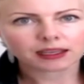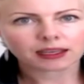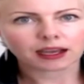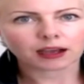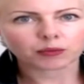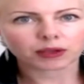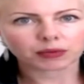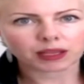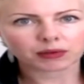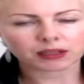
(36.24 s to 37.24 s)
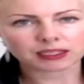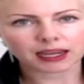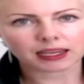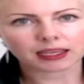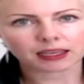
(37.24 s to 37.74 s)
when people are
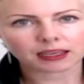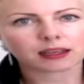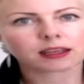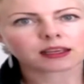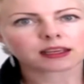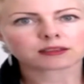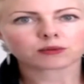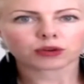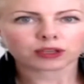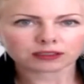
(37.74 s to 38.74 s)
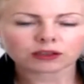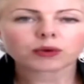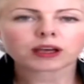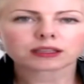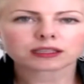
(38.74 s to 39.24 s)
taking it. It's working so
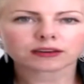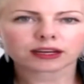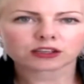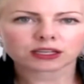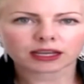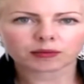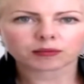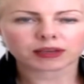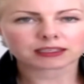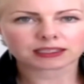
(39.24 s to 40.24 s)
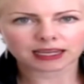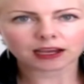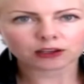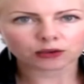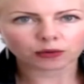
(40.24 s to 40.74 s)
well that they're actually coming back to
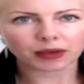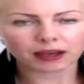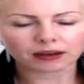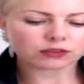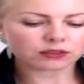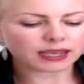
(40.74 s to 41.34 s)
tell you about it.